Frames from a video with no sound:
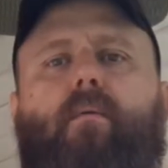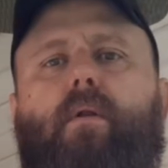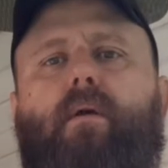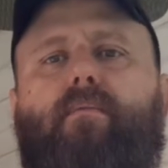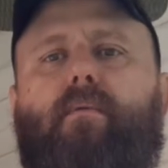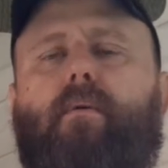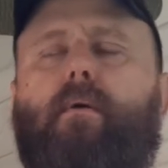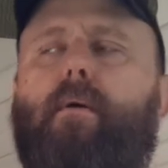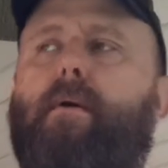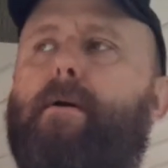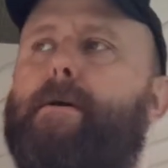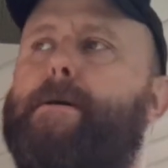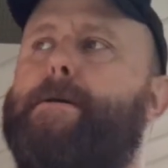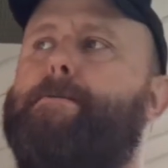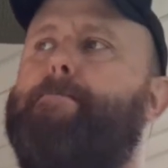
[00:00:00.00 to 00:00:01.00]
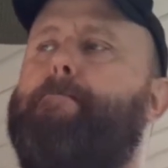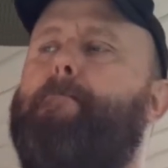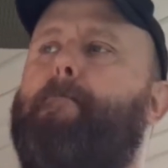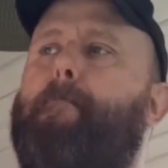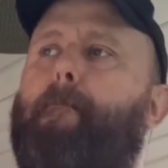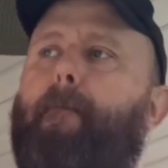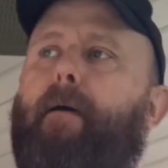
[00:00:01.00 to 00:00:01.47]
whatever.
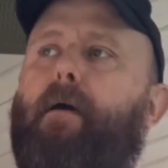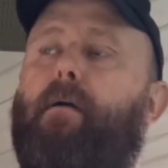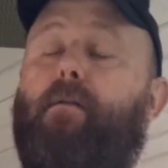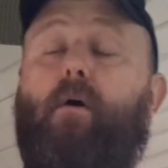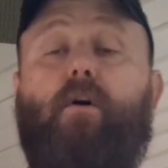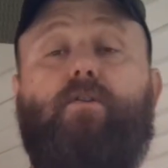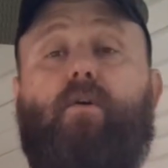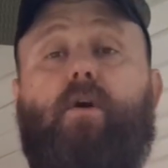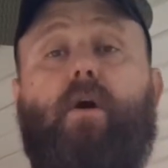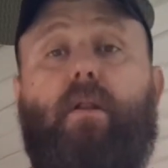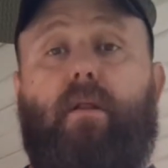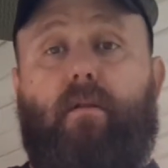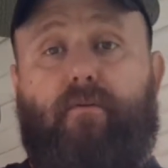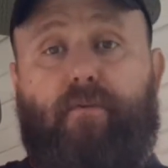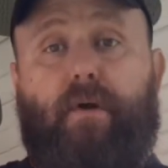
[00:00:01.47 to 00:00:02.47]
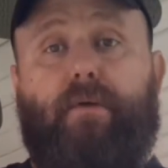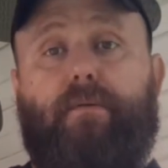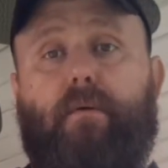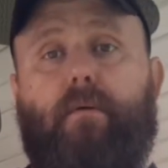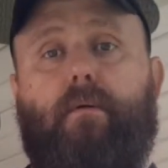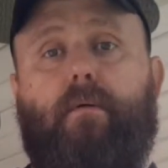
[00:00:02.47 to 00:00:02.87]
Those are a good little filter.